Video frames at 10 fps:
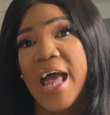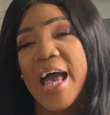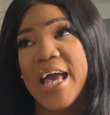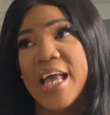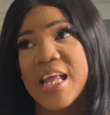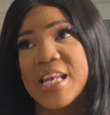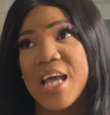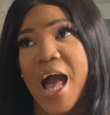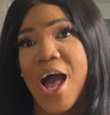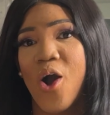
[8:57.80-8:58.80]
And
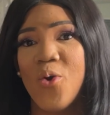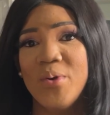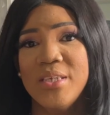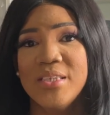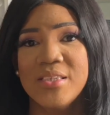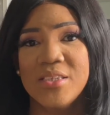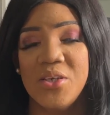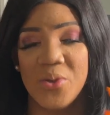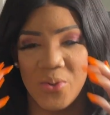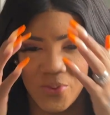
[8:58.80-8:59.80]
I always,
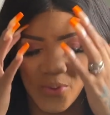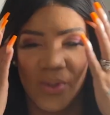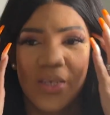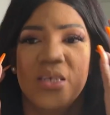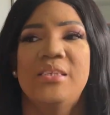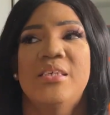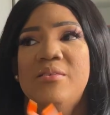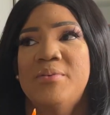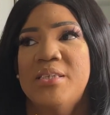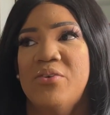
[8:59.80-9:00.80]
you know, say
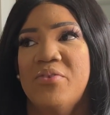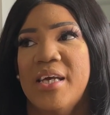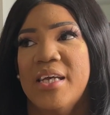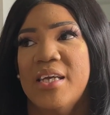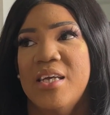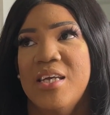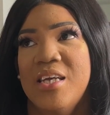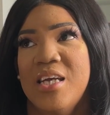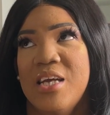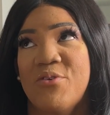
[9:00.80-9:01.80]
to myself, like,
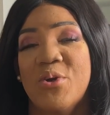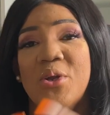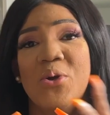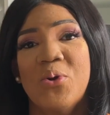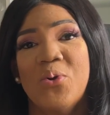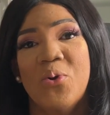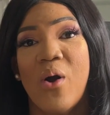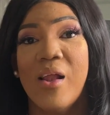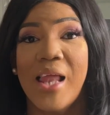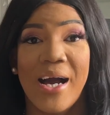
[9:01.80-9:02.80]
if you're gonna go
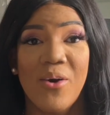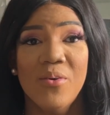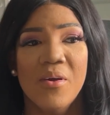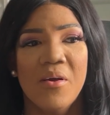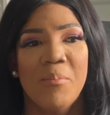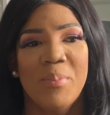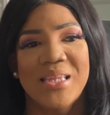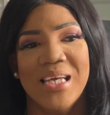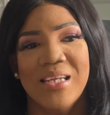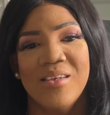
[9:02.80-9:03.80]
all out.
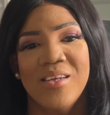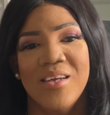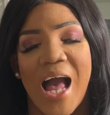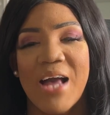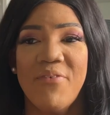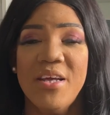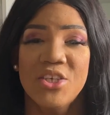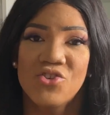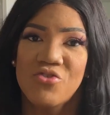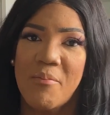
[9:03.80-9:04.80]
But then I find
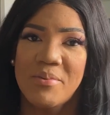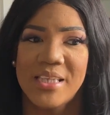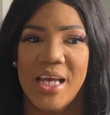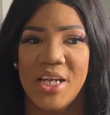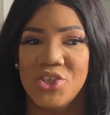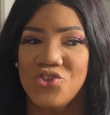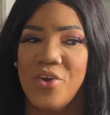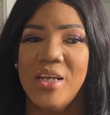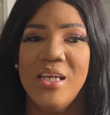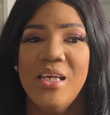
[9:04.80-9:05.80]
the strap is kind of
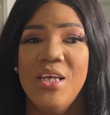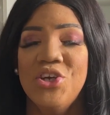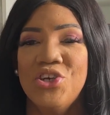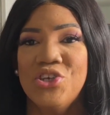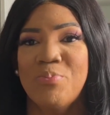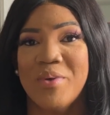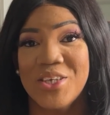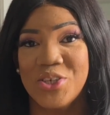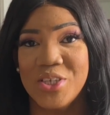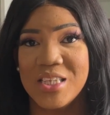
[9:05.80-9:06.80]
trendy, but
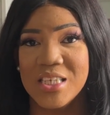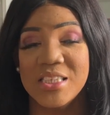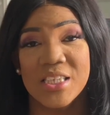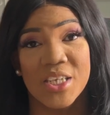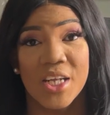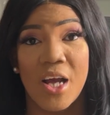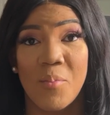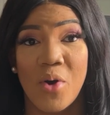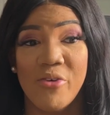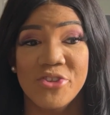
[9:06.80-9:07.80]
the good thing is it can
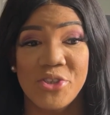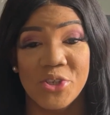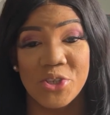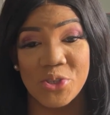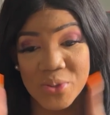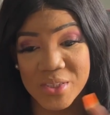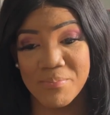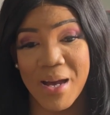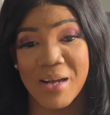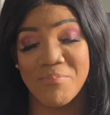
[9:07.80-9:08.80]
come off, so you could use the
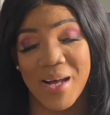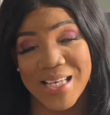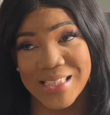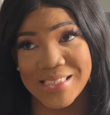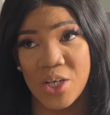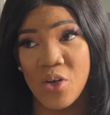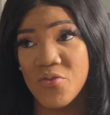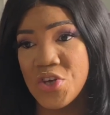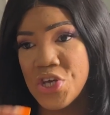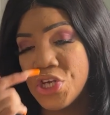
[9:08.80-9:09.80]
bag by itself.
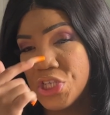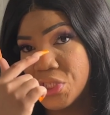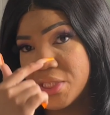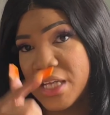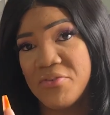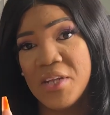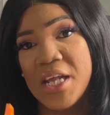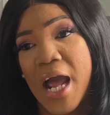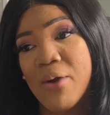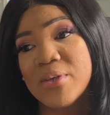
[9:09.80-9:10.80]
So
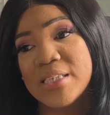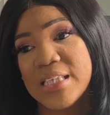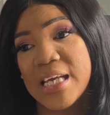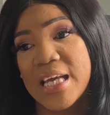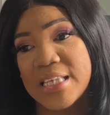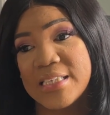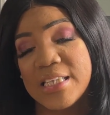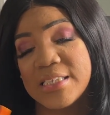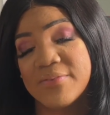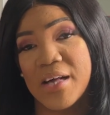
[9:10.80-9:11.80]
definitely I would say
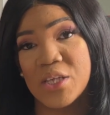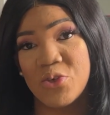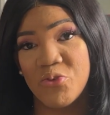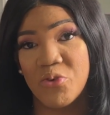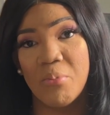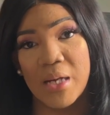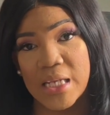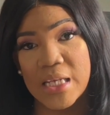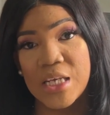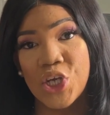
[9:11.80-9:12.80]
it's value for
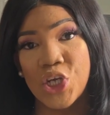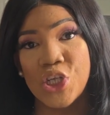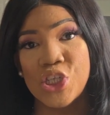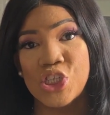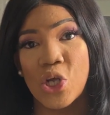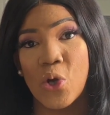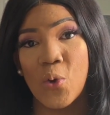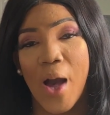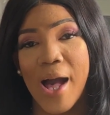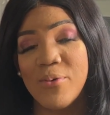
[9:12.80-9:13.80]
money.
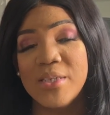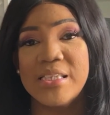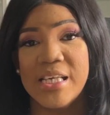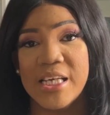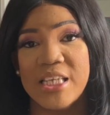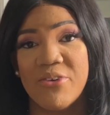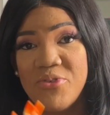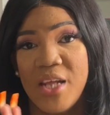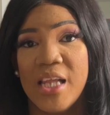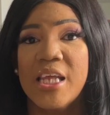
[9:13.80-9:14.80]
So I would say
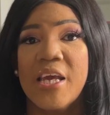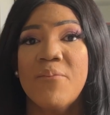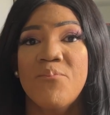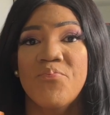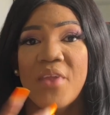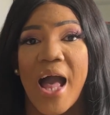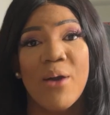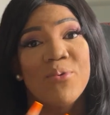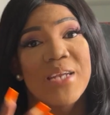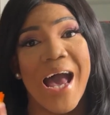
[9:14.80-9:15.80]
definitely
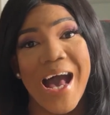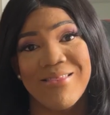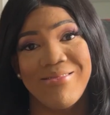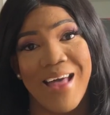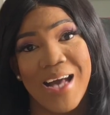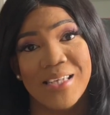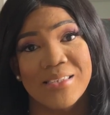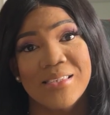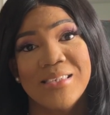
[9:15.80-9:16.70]
I would add that